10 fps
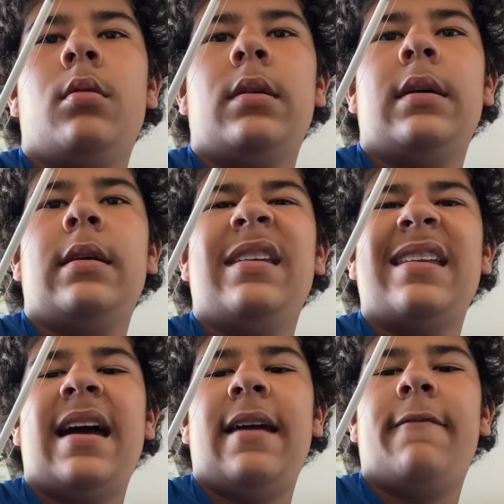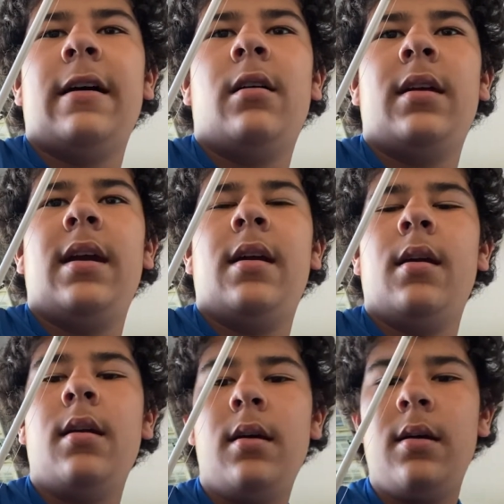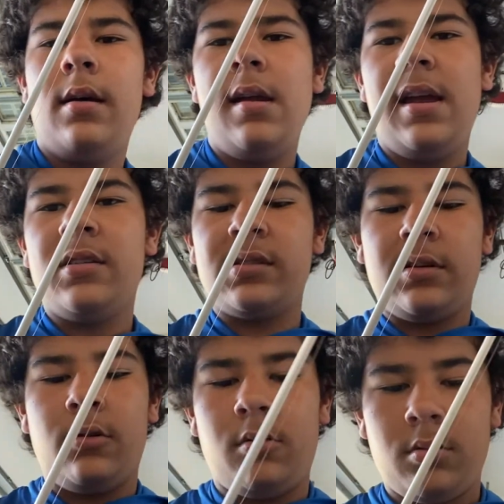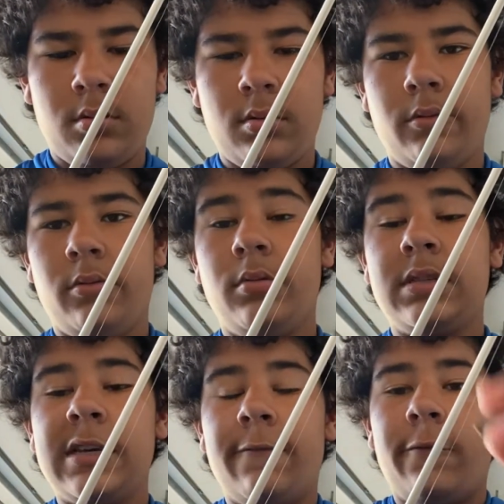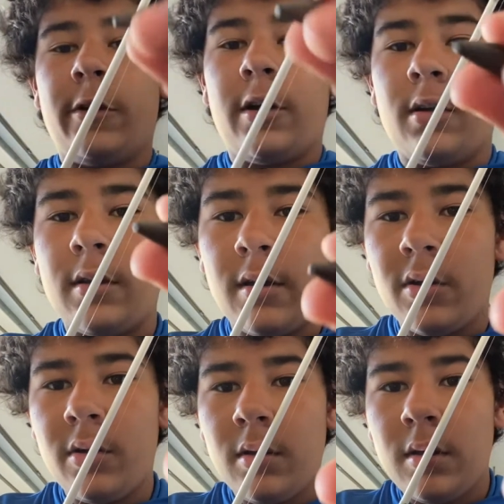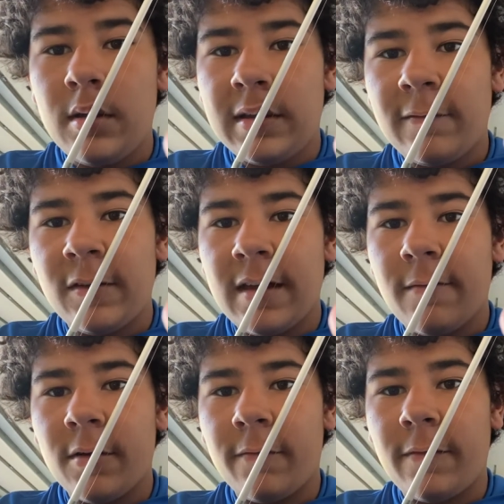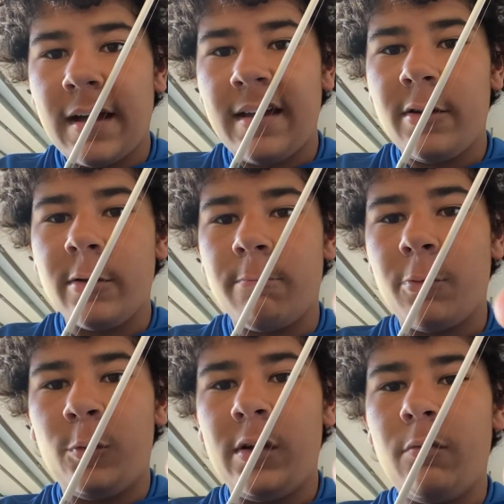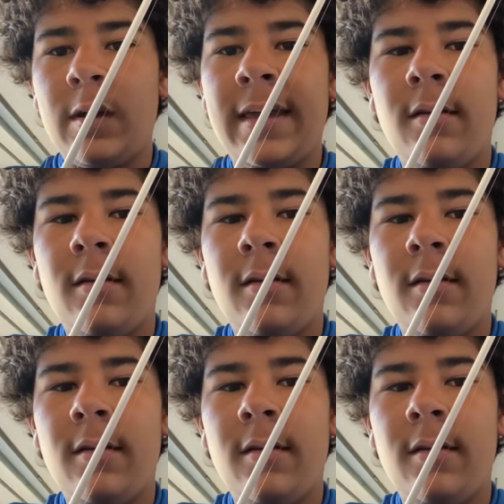the knife out here. Here's a little tip for y'all to know. If you ever find your bullet weight